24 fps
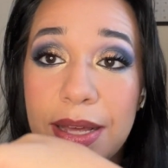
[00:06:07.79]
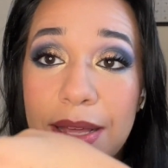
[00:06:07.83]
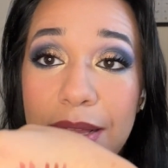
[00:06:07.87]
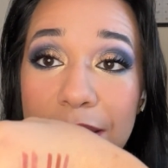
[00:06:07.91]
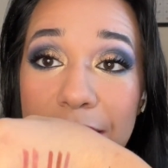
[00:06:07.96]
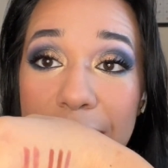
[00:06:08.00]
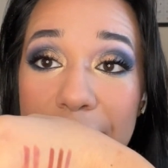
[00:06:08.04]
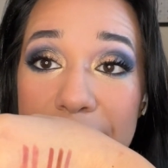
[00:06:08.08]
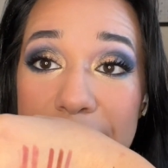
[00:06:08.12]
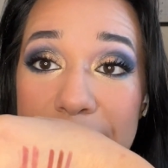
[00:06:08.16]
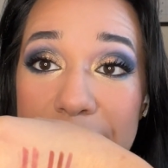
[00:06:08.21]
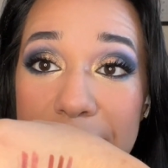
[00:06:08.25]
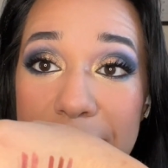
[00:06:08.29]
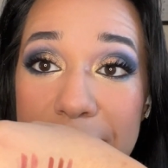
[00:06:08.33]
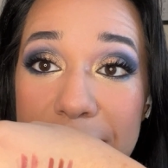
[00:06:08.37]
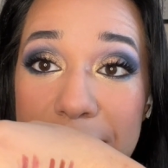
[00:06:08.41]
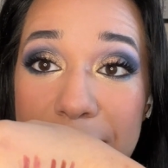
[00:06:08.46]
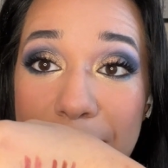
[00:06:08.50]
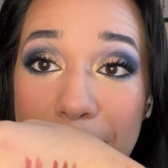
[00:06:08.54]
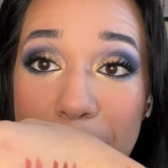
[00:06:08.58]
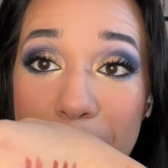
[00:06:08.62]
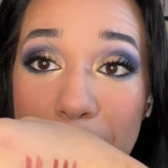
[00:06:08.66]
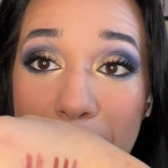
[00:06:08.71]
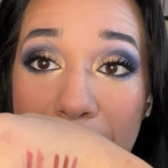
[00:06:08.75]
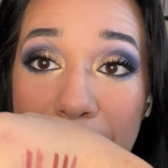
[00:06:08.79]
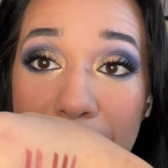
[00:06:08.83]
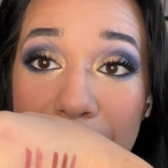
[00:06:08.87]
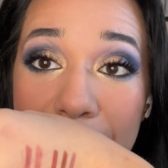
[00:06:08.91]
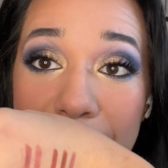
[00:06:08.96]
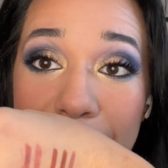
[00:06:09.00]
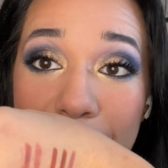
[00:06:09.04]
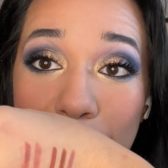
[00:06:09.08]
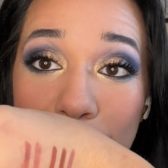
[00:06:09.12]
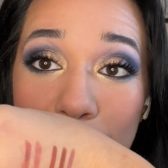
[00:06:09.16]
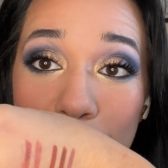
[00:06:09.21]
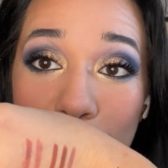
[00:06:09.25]
This is
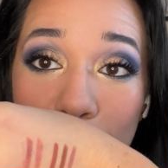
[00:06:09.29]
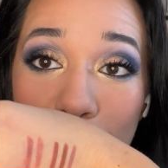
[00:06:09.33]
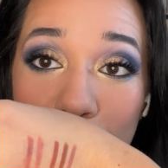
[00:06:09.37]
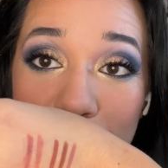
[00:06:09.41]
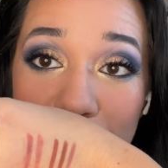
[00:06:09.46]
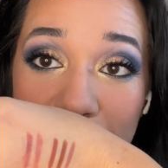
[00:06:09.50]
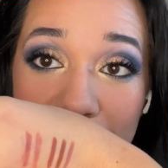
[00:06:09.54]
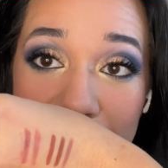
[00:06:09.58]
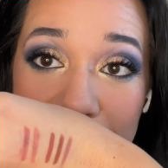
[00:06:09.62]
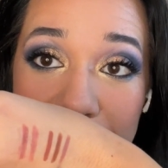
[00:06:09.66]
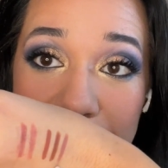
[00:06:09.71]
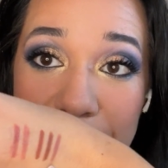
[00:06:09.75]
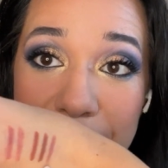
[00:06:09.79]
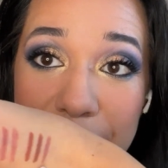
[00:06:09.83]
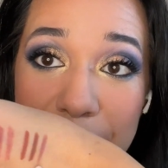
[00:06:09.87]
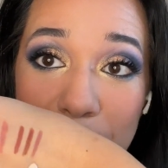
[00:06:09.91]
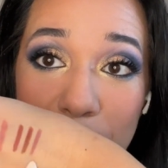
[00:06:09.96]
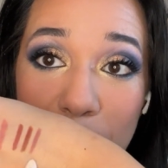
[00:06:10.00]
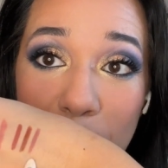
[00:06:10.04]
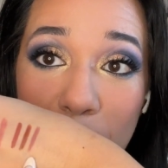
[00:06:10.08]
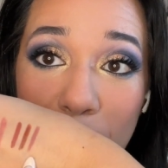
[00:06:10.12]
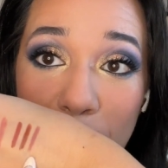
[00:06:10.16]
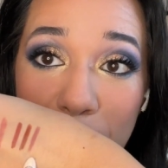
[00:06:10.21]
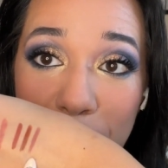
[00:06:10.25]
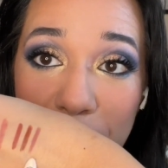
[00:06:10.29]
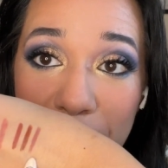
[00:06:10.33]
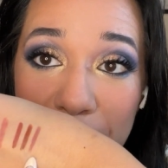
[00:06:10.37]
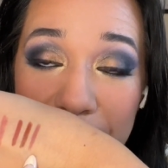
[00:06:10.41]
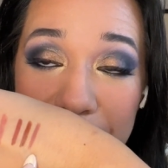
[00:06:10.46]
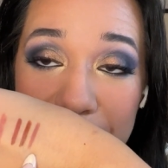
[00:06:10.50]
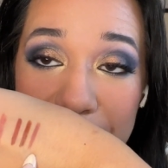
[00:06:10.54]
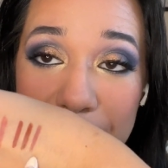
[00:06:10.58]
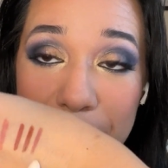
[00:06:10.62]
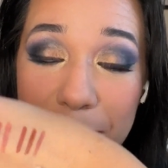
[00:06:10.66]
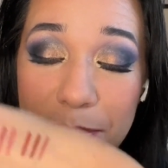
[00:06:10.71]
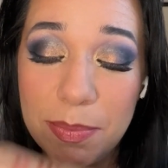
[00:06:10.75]
my perfect
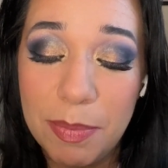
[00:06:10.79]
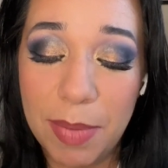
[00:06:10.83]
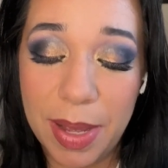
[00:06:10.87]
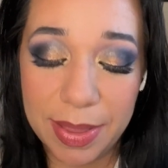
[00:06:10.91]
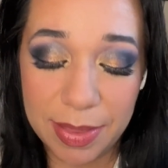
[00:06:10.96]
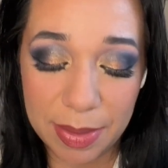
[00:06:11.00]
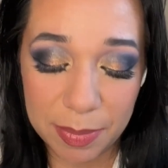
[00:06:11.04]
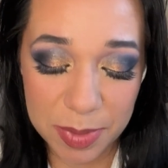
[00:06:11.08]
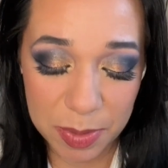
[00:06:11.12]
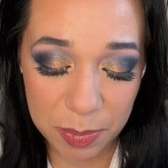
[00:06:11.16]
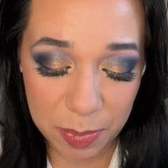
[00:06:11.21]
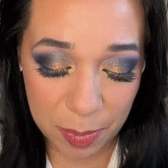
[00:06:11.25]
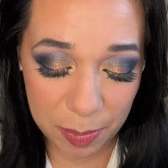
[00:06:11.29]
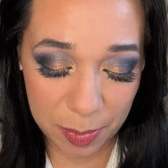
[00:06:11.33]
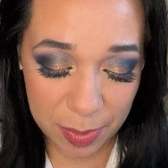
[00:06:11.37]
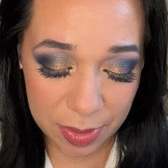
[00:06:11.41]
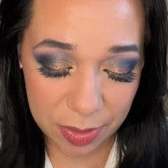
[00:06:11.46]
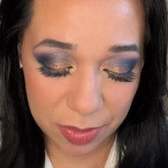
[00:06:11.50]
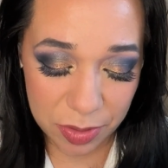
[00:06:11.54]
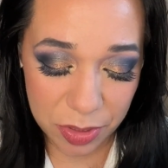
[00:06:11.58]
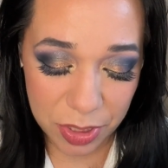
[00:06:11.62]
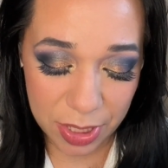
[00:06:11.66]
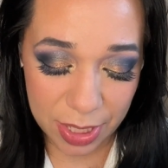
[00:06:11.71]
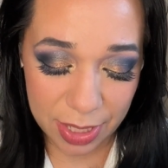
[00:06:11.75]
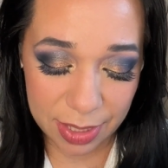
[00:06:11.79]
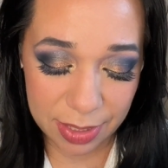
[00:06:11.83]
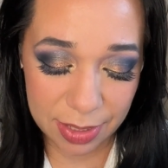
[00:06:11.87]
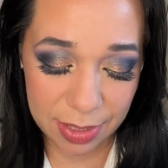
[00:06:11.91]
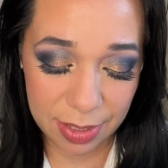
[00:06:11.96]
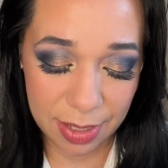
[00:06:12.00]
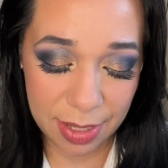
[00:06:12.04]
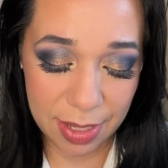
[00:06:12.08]
My Lips But Better shade.